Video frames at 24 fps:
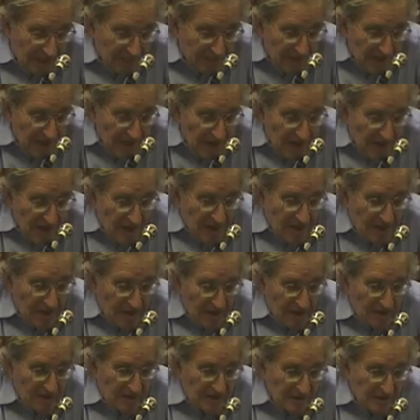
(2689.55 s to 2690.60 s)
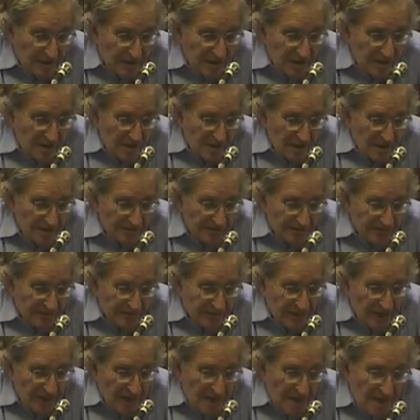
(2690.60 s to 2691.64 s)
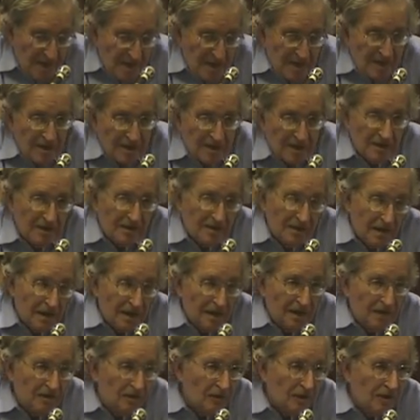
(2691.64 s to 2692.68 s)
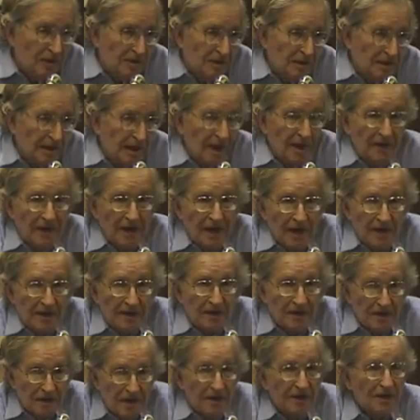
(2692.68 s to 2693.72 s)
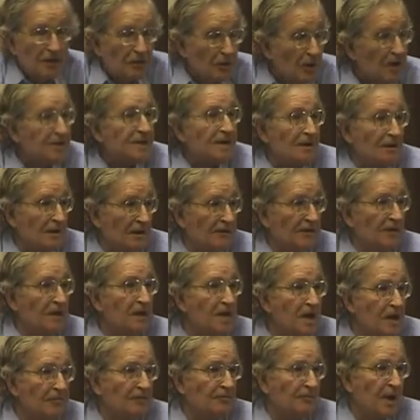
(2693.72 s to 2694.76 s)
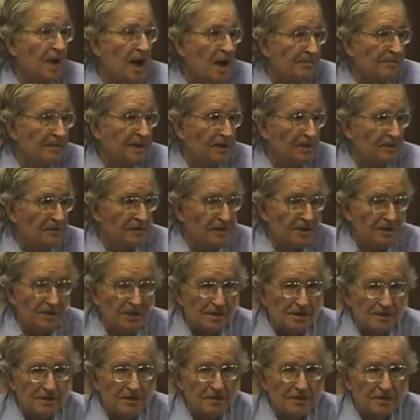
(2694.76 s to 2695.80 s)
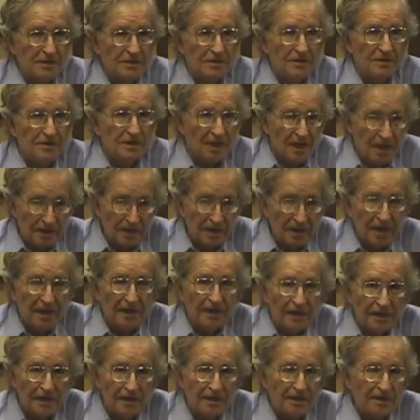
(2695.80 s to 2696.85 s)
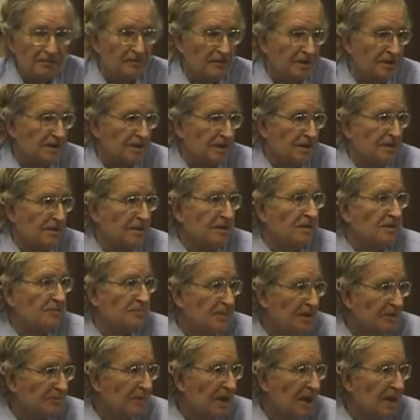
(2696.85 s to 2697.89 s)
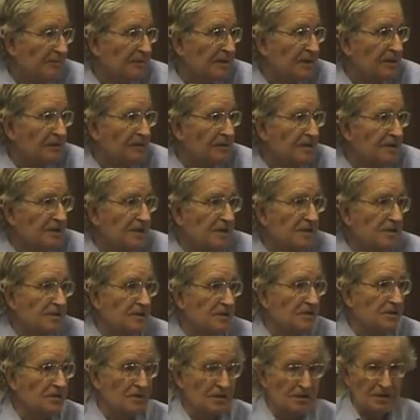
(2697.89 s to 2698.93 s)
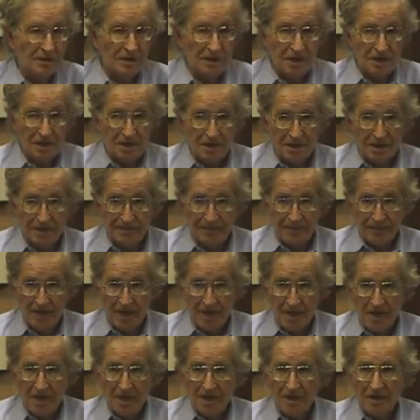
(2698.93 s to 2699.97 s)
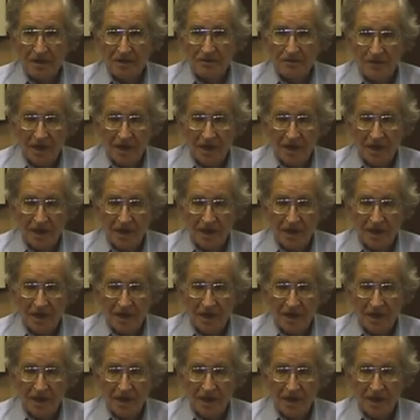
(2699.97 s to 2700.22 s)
In order to carry out, there was, however, enough popular resistance, not elite resistance, but popular resistance to the atrocities there that the U.S.